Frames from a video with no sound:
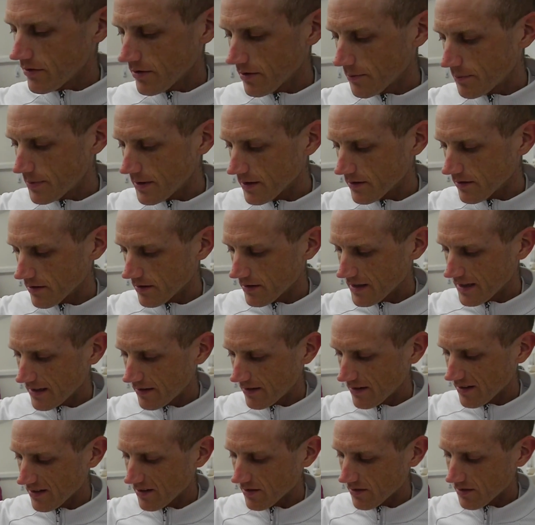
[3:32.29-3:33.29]
all about
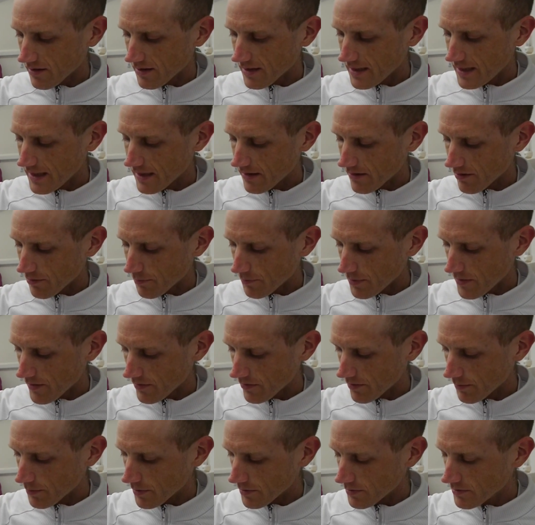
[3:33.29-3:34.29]
getting it as light as
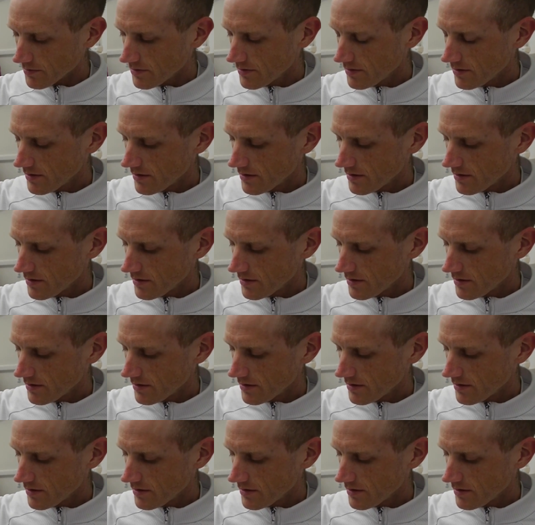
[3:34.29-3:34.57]
possible.